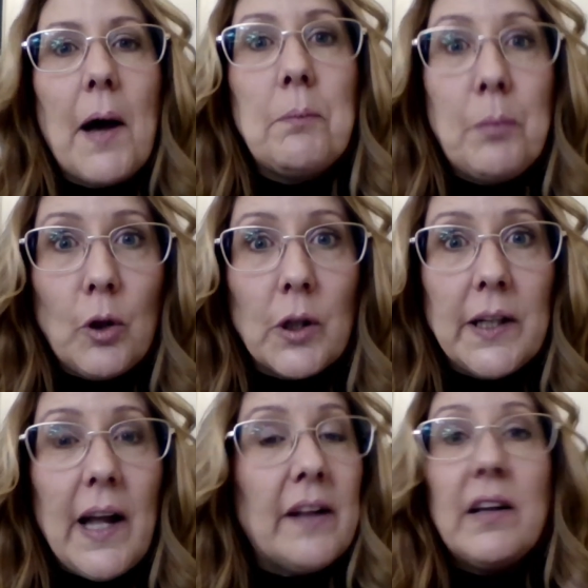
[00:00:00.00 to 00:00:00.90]
that
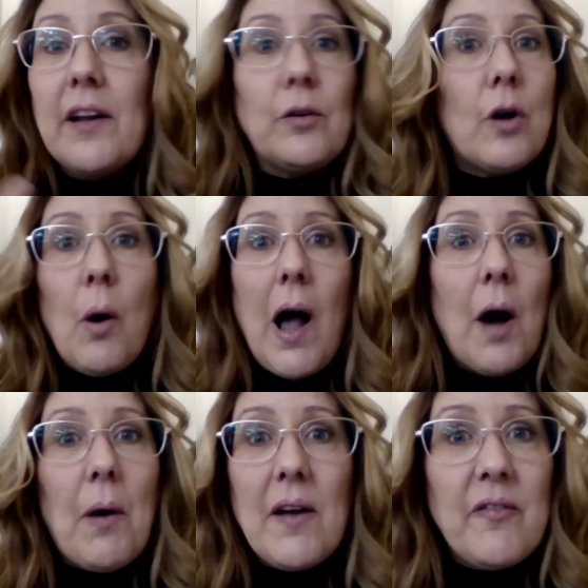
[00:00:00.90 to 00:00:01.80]
bully and let her know
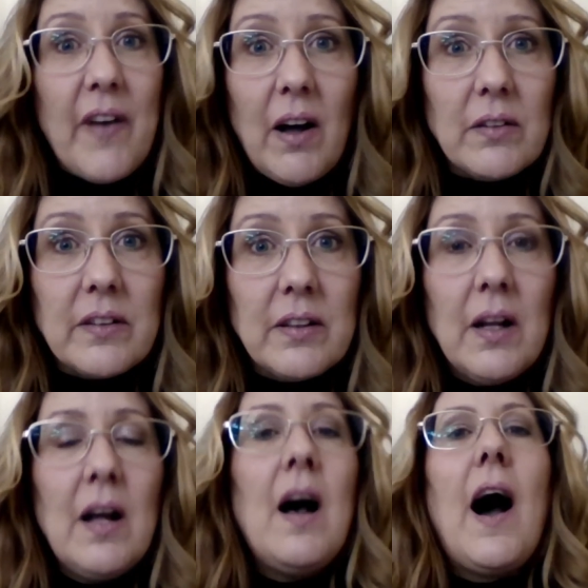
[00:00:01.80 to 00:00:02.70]
how I felt.
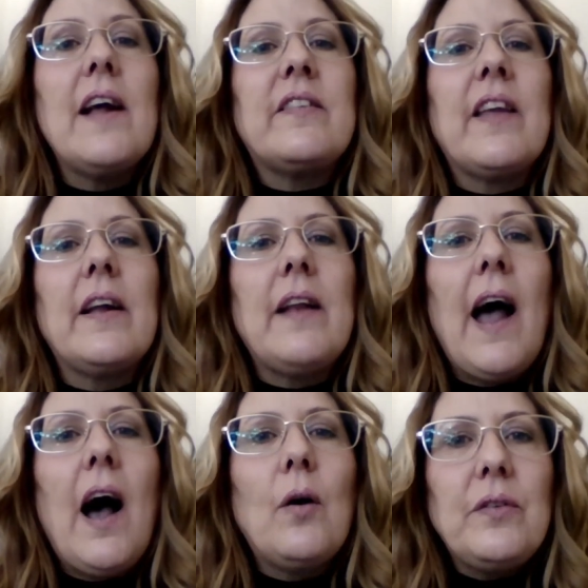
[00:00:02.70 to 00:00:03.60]
I said,
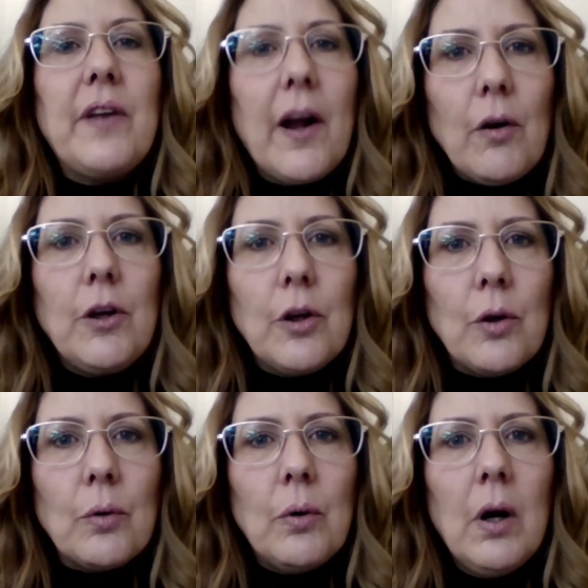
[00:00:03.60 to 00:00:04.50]
How dare
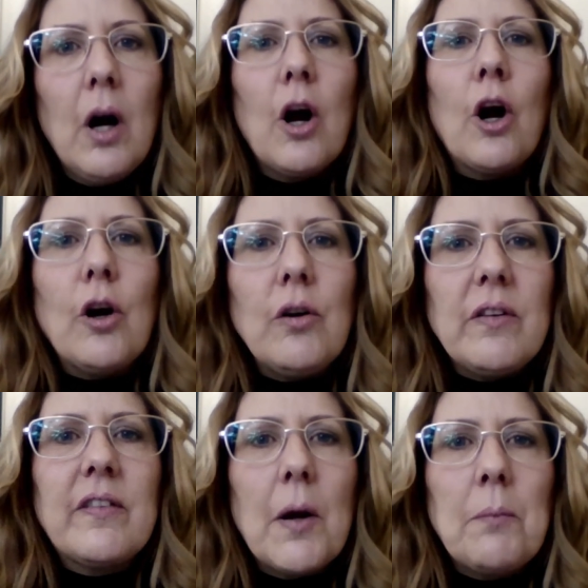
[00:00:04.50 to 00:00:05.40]
you
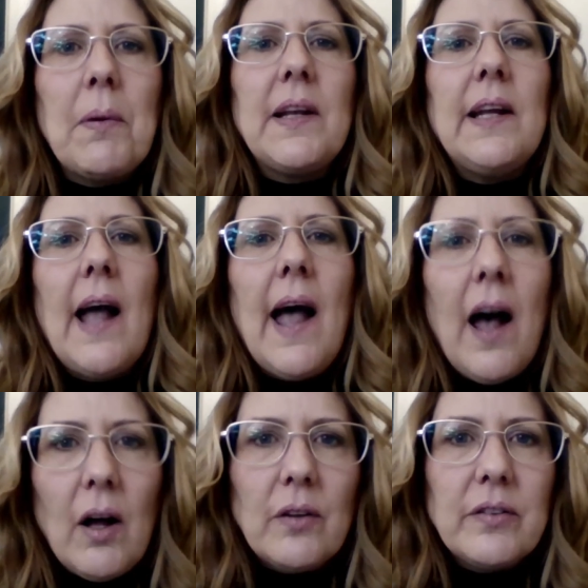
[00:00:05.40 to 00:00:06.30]
hurt somebody
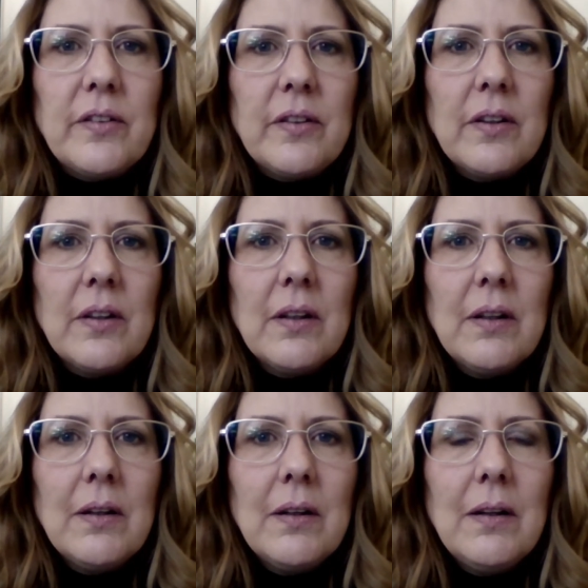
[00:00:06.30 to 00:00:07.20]
else
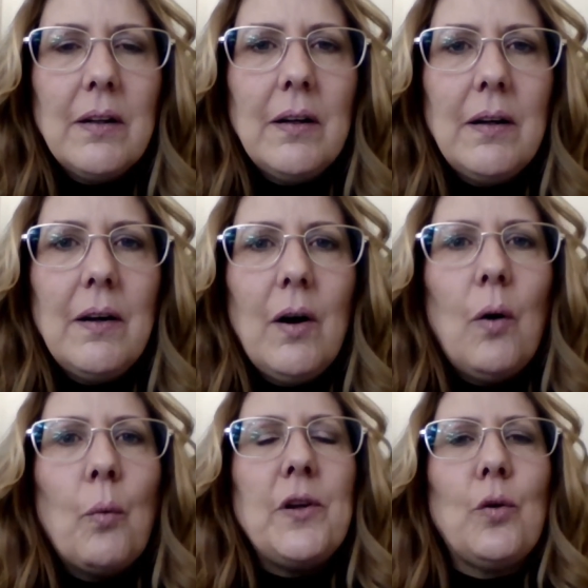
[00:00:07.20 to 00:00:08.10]

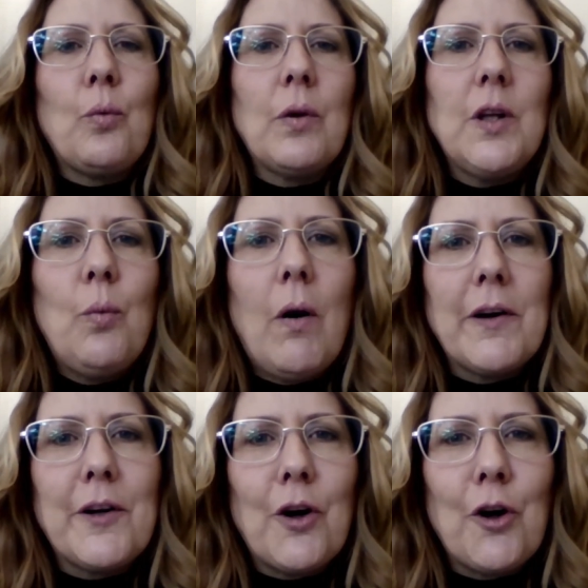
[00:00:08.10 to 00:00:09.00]
when you really
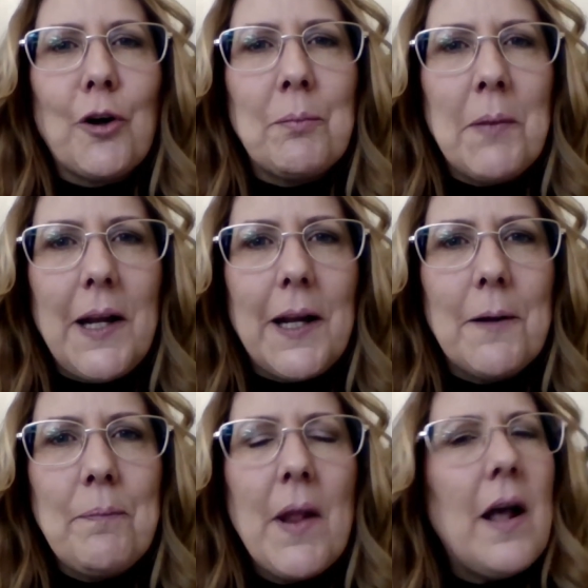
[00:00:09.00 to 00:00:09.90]
wanted to hurt
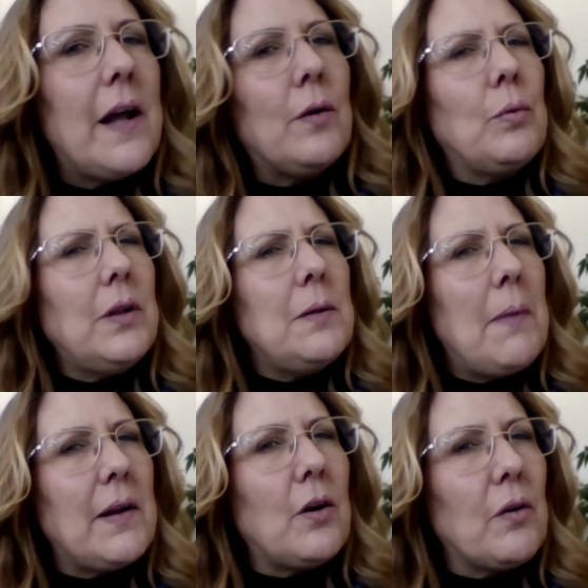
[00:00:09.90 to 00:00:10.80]
me? And it really
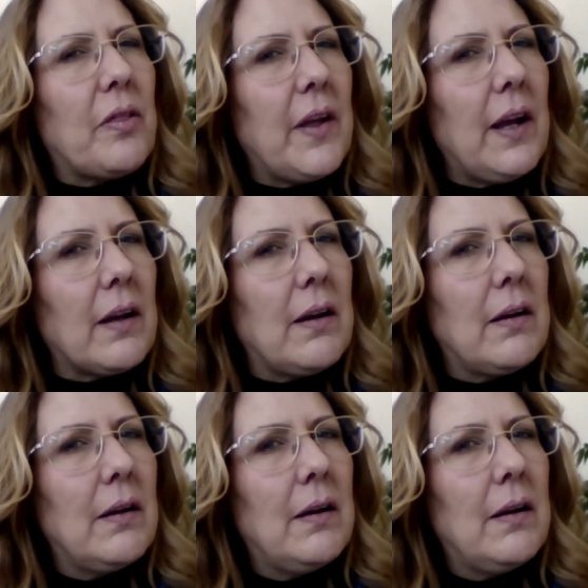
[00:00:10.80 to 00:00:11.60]
made her think.